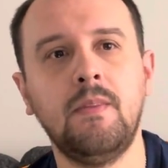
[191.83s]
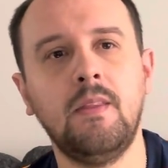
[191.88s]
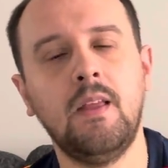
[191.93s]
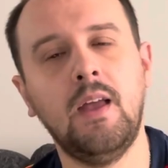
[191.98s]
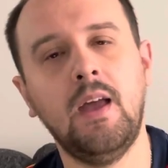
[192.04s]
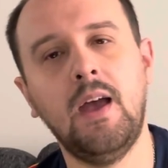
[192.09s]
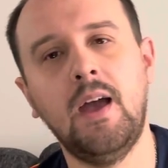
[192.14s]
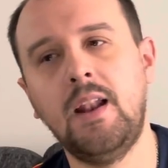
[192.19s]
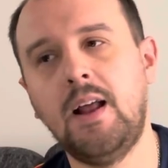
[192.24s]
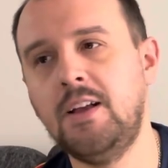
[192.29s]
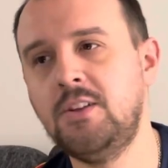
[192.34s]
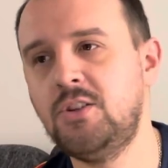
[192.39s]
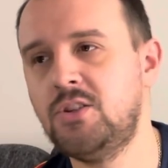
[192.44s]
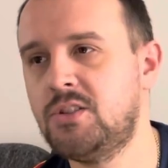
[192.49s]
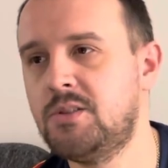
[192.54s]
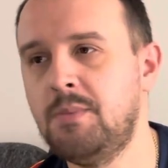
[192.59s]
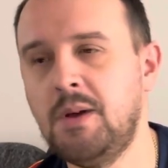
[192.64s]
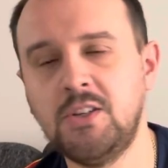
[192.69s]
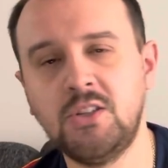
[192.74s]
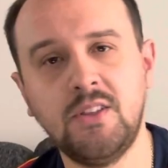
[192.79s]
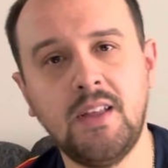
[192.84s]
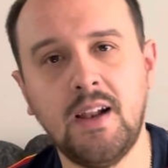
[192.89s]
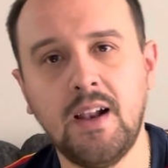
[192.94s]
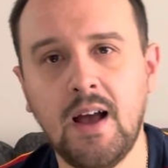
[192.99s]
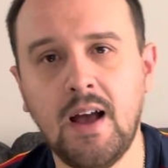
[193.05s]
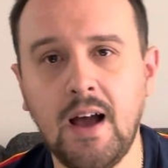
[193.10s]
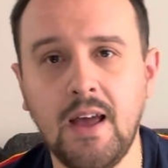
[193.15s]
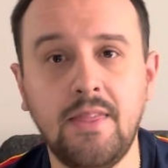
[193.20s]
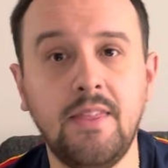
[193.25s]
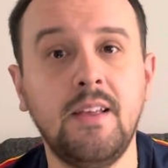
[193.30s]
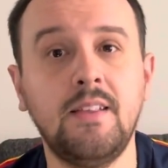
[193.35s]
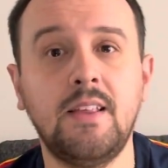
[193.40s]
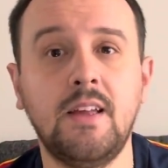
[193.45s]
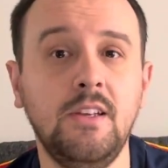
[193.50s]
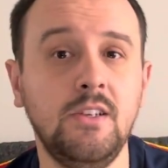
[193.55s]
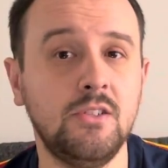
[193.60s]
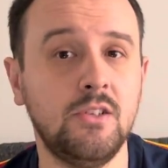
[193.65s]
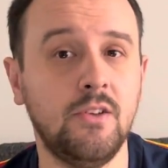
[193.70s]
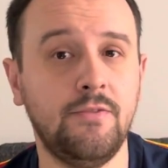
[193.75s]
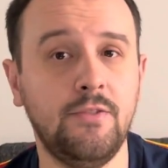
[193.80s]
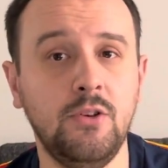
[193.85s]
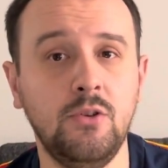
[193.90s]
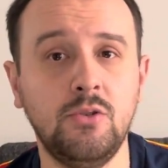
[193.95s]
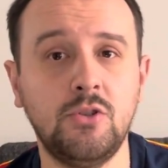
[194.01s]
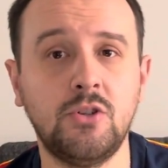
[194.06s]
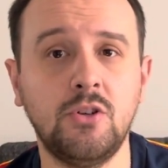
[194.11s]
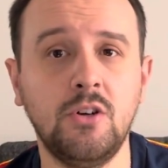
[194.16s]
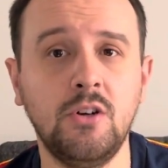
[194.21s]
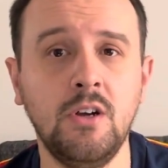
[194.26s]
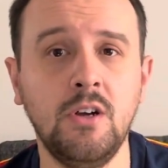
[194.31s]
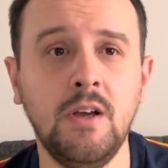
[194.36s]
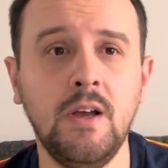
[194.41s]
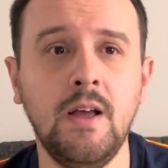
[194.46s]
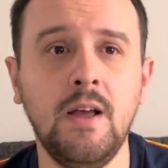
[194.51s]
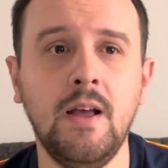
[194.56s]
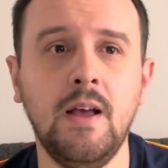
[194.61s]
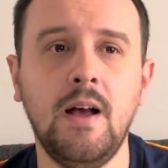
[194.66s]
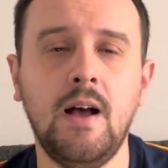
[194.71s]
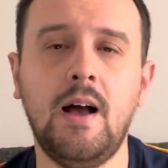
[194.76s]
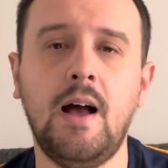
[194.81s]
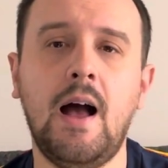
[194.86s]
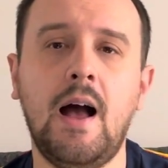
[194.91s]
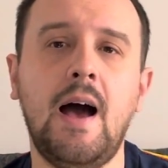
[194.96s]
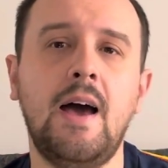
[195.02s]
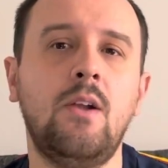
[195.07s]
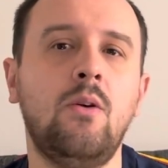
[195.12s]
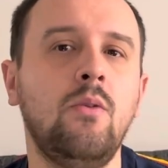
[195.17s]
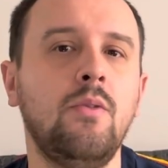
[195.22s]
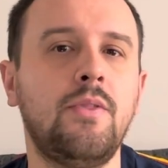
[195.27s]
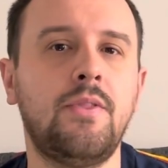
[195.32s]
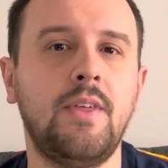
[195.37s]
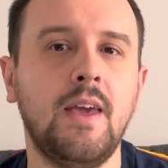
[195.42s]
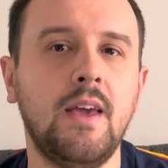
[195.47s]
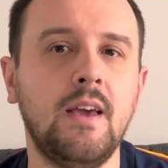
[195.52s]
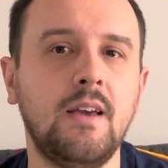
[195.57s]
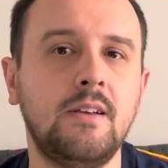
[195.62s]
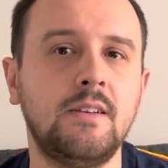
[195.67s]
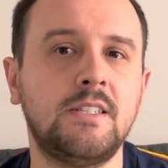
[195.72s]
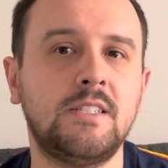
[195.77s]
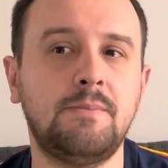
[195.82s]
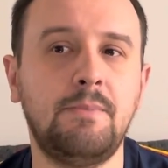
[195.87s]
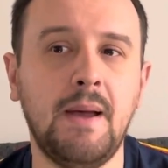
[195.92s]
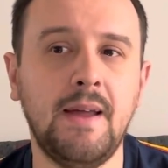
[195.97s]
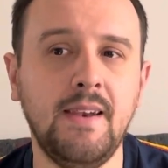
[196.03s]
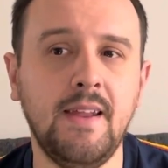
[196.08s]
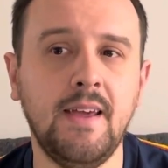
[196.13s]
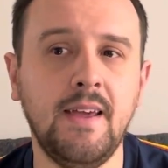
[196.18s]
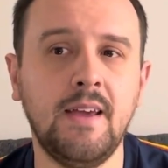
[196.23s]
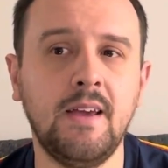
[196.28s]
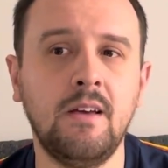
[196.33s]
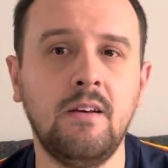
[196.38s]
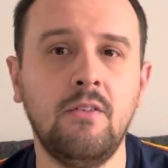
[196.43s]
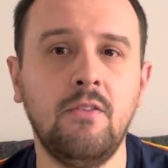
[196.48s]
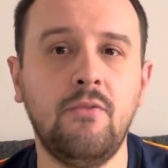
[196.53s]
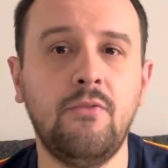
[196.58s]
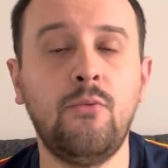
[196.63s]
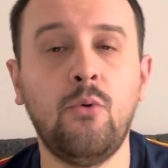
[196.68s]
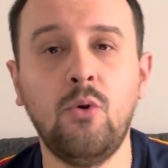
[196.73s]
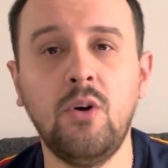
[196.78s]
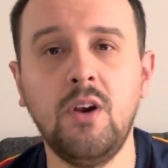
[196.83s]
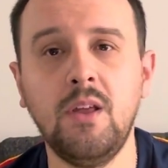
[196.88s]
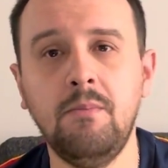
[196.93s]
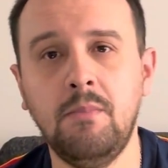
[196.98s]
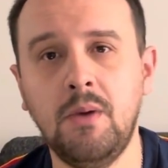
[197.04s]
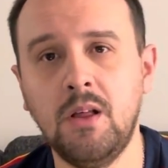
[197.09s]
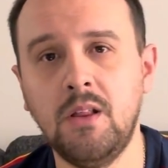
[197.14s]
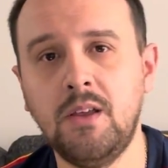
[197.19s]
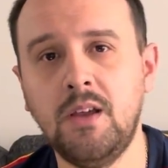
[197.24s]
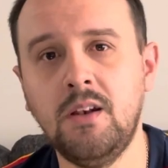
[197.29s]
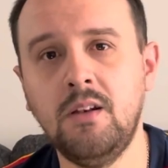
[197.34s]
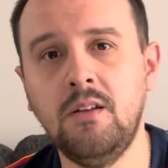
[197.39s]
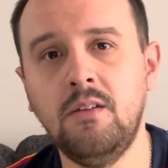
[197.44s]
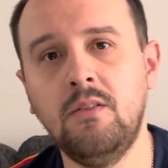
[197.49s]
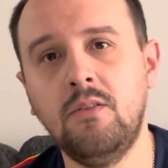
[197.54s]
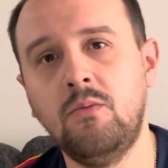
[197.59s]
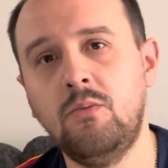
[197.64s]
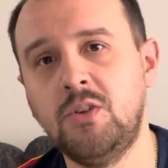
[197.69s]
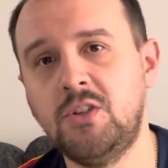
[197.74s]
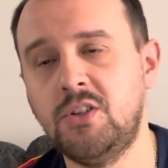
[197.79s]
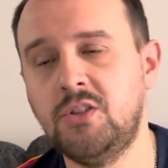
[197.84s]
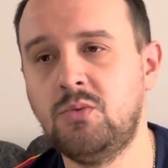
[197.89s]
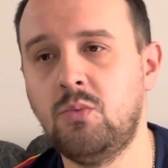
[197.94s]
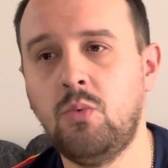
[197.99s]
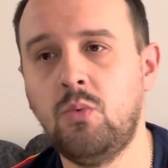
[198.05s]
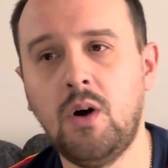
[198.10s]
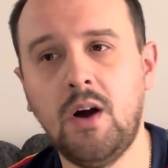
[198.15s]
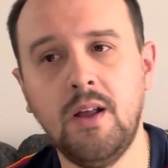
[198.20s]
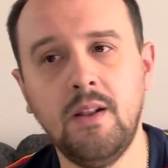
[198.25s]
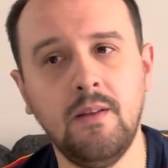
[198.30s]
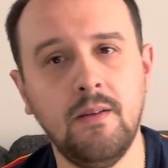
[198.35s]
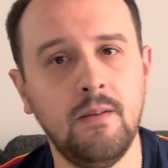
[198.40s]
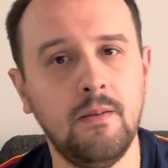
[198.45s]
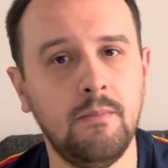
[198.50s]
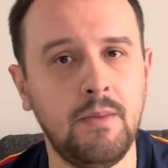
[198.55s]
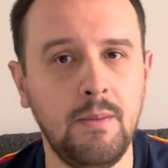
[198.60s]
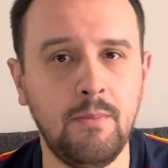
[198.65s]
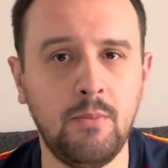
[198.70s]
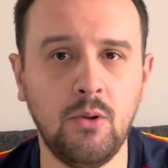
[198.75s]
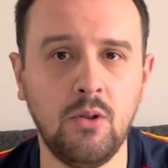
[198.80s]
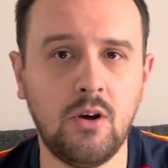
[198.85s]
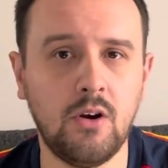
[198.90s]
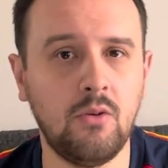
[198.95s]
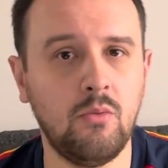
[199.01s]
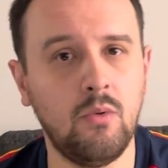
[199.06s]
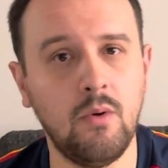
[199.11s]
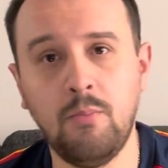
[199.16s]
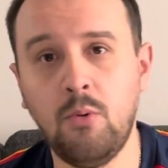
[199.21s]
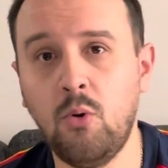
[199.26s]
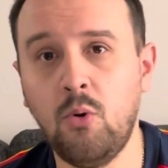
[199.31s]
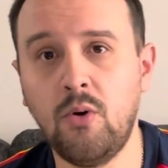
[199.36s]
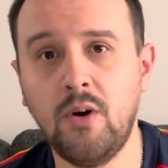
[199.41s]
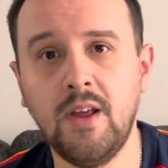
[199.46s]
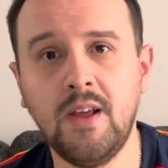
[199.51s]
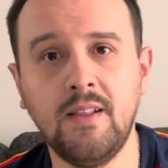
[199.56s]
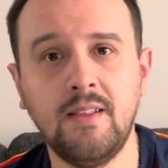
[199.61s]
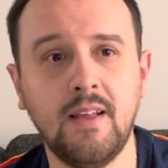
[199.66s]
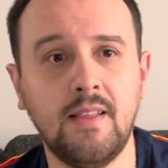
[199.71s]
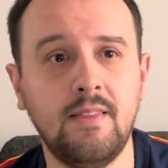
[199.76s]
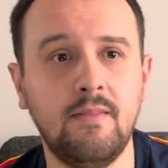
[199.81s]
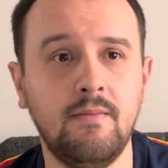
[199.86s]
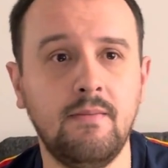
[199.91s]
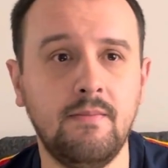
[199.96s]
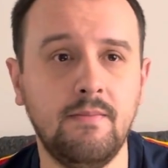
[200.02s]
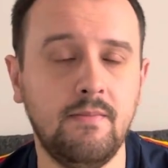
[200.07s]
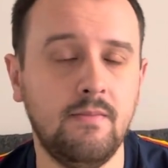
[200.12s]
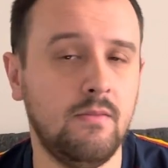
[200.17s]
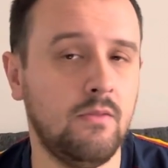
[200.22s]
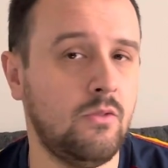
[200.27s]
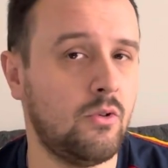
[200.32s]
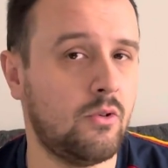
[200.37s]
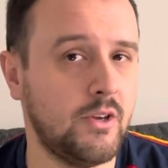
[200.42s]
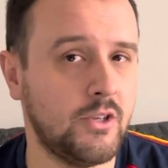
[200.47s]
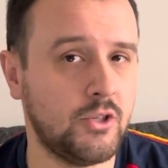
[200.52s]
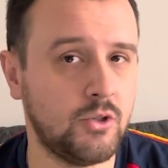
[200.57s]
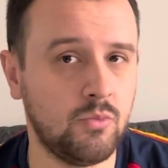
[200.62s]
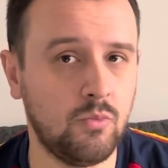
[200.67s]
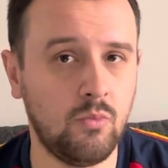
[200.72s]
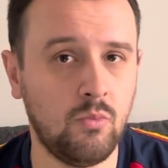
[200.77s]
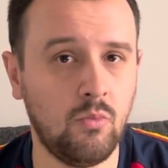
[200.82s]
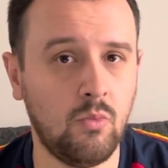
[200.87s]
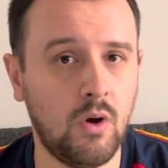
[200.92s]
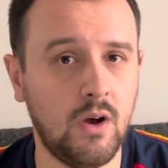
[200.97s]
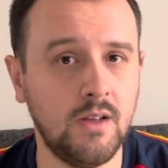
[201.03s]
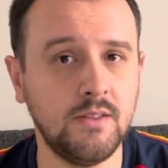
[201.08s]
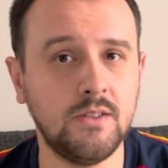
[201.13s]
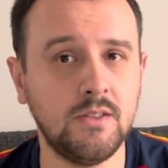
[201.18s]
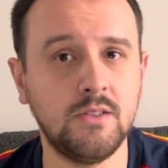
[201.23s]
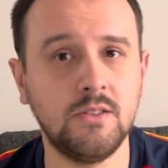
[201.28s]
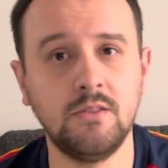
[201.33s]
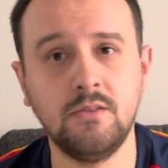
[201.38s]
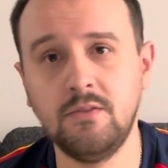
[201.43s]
and I just mentioned that I think that he's the future, I don't think spending 40 million, which is what people are reporting that Norwich wants,